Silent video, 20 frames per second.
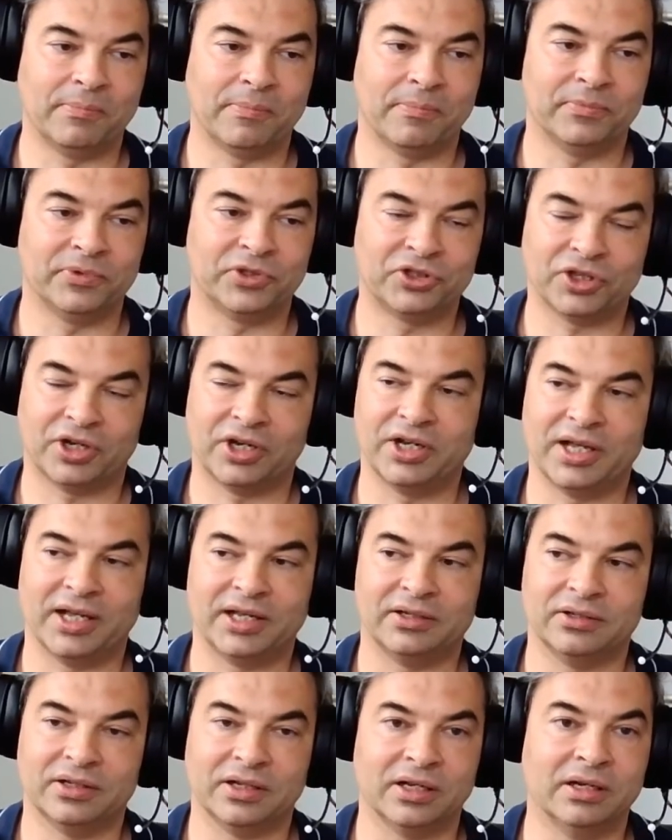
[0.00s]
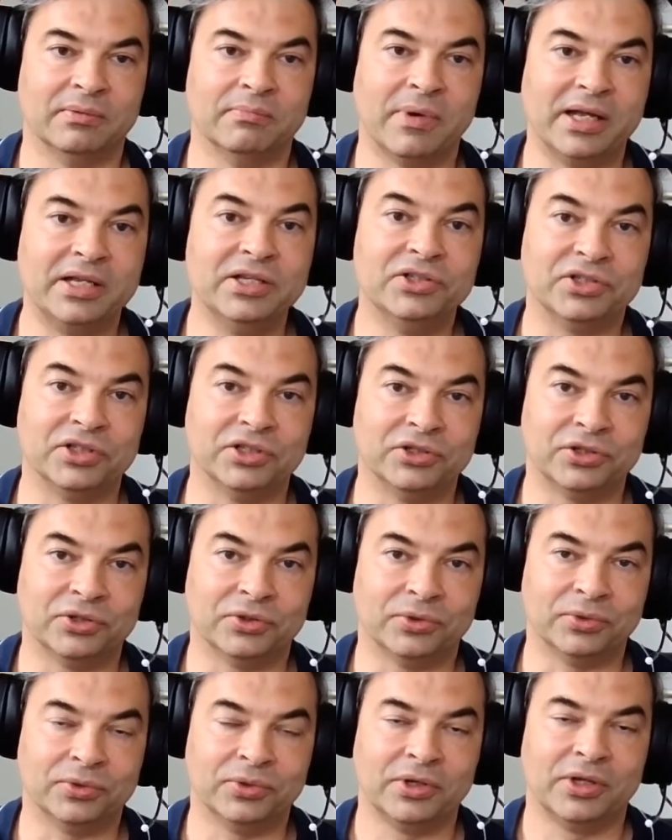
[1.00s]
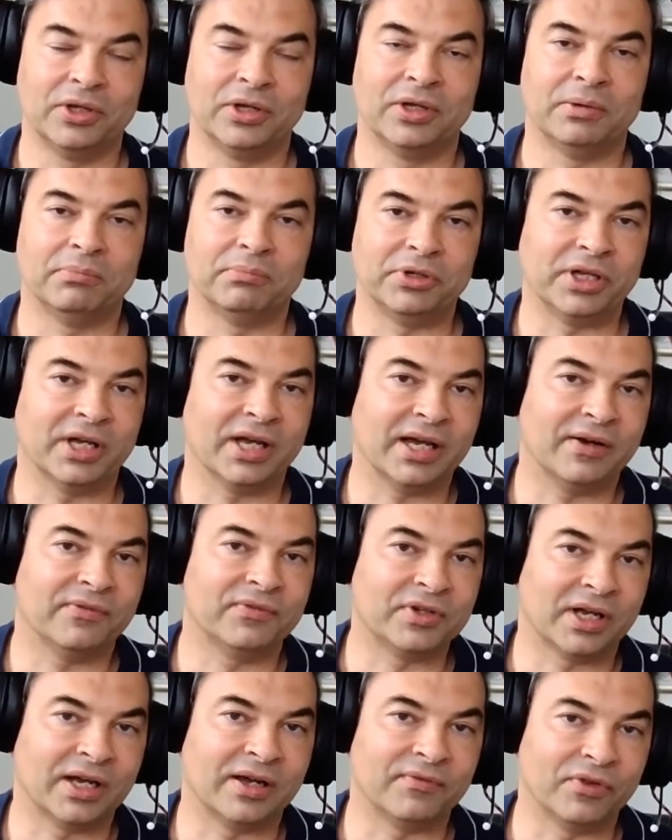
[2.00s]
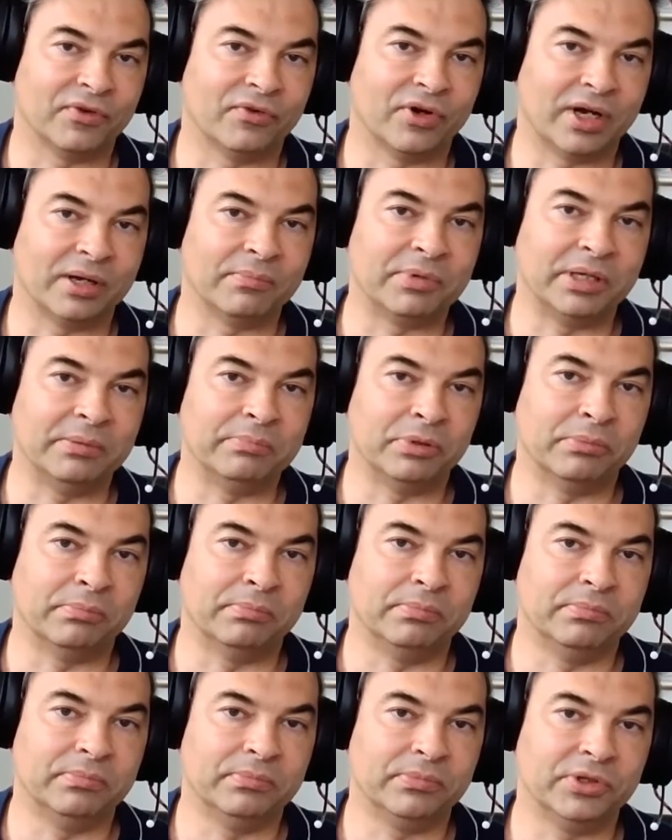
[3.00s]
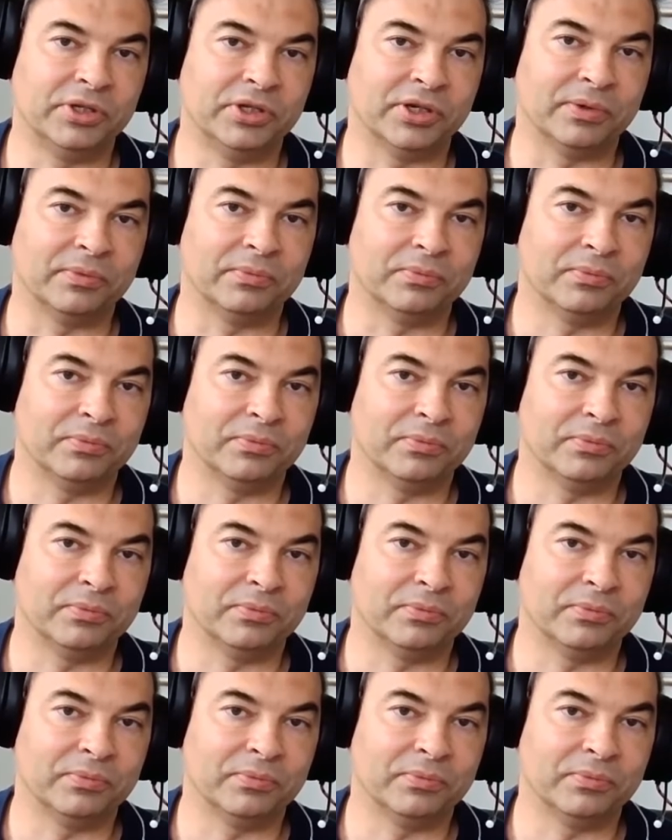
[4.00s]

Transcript: Signet, an amazing tool, but you have to have the right people, you know,